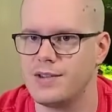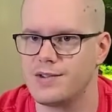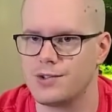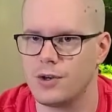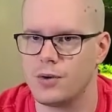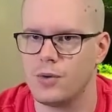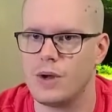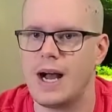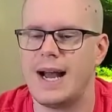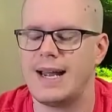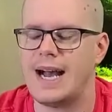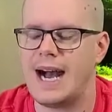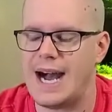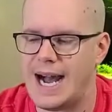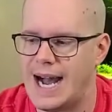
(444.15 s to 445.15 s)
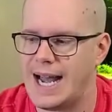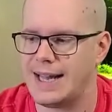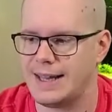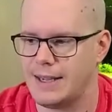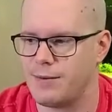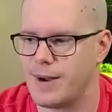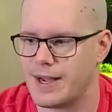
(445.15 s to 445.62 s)
So I
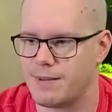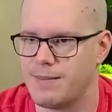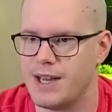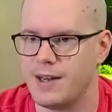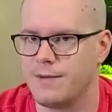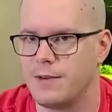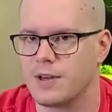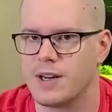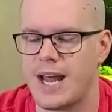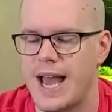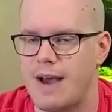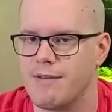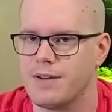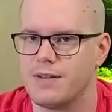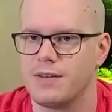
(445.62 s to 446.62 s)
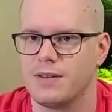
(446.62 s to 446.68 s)
highly recommend if you're gonna have a